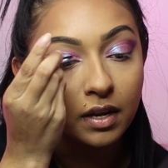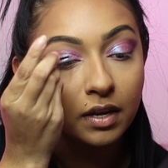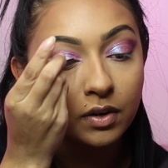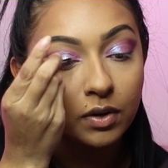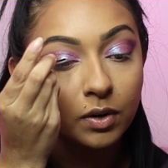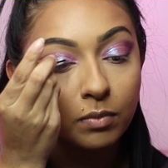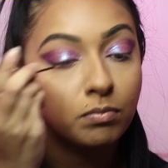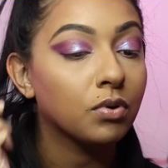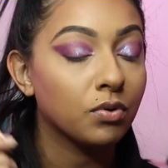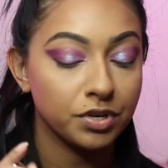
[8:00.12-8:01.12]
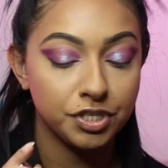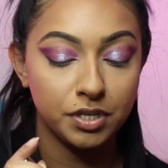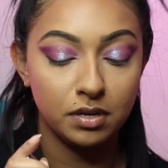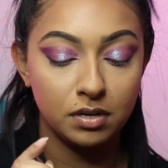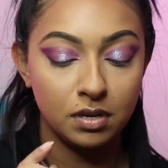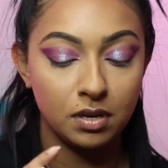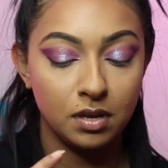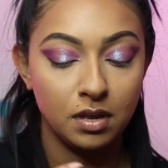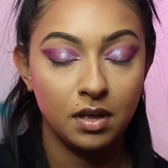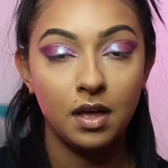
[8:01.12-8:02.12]
inner portion
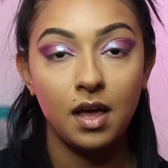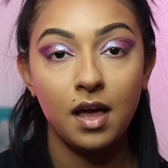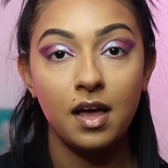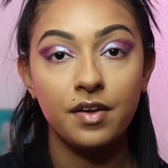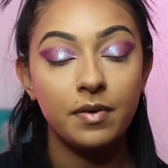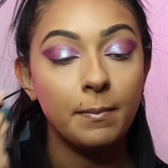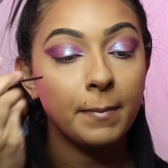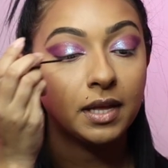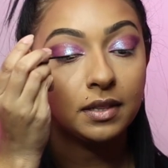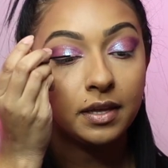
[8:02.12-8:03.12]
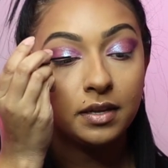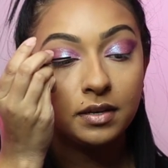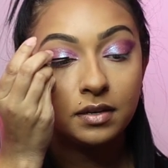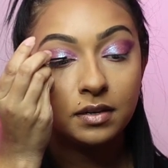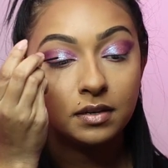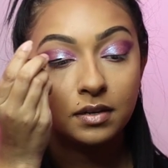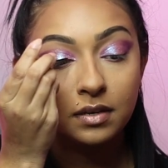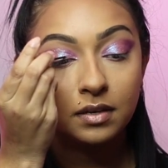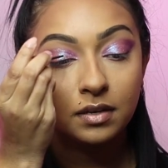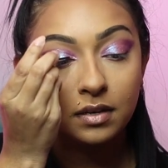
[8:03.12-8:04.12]
of my lid,
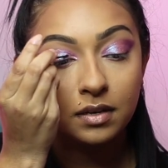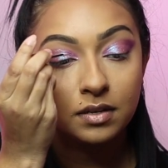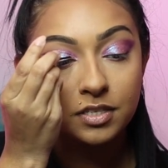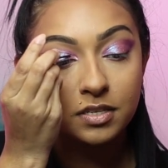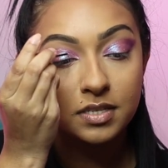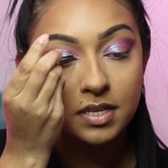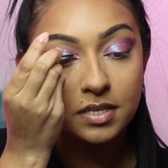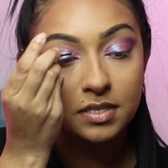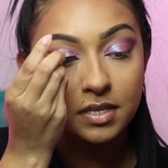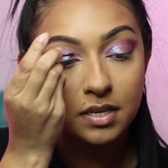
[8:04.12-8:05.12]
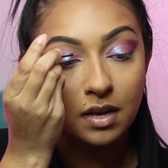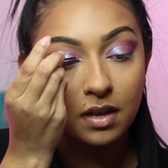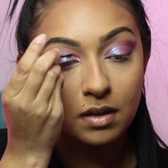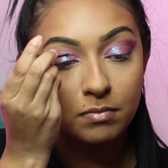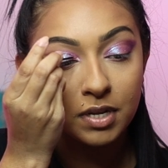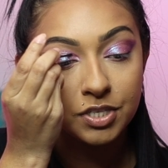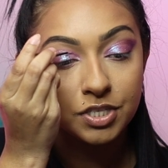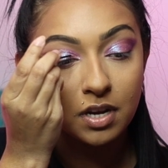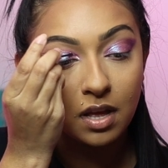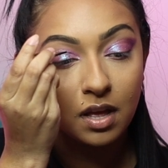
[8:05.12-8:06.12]
just because I see a
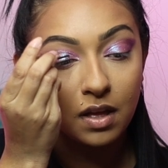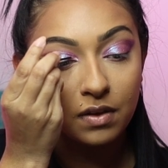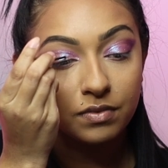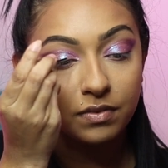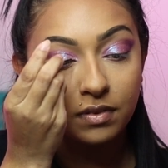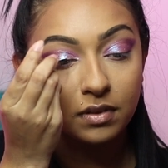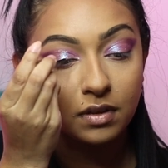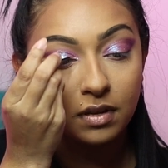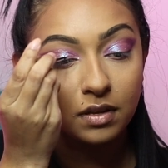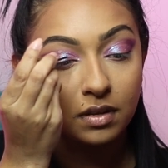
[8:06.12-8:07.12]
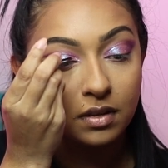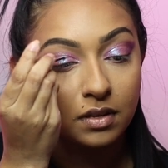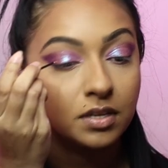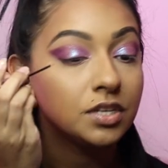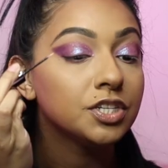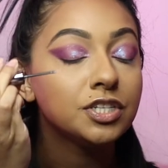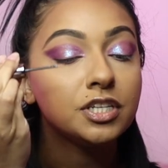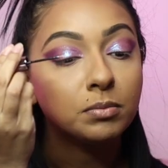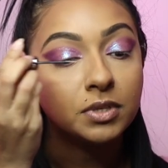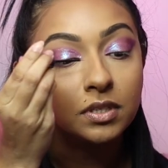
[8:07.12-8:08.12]
bunch of
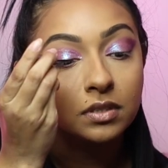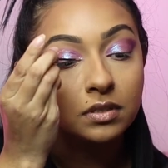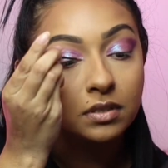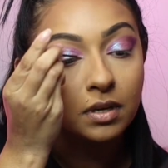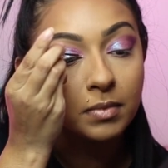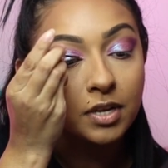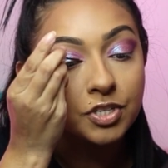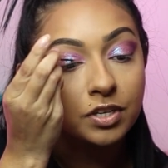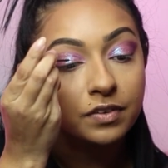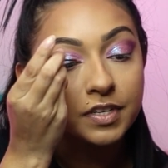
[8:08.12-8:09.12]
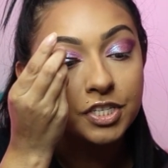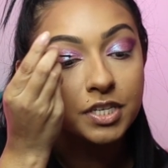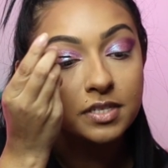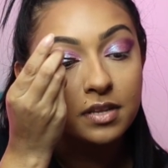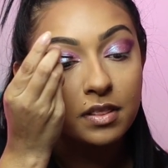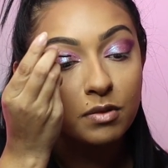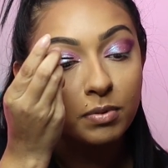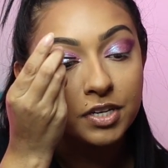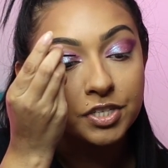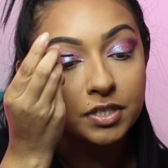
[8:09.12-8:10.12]
shimmer. I'm not sure if it's just the
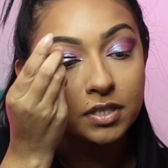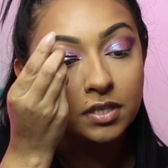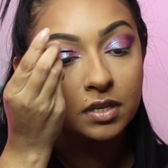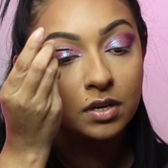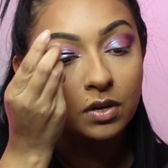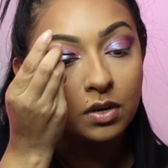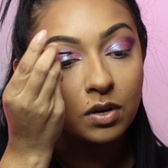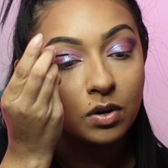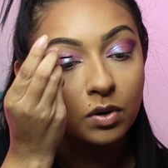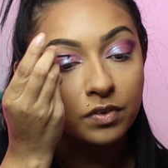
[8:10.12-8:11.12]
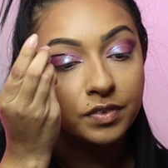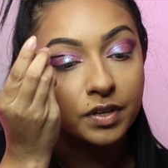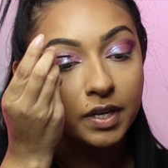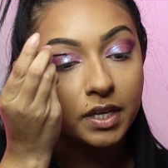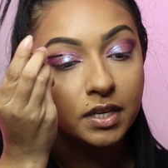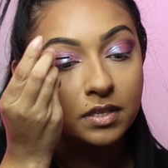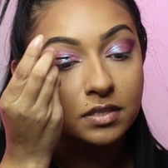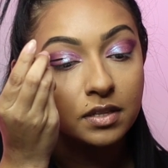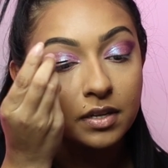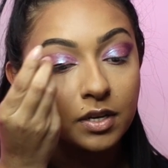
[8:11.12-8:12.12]
picture or if there is
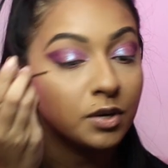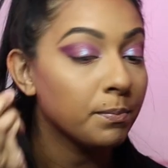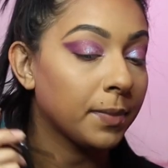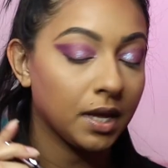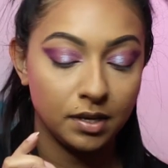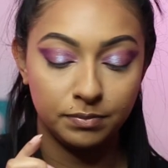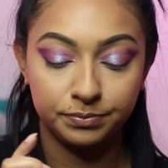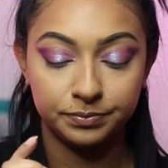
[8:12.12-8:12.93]
glitter, but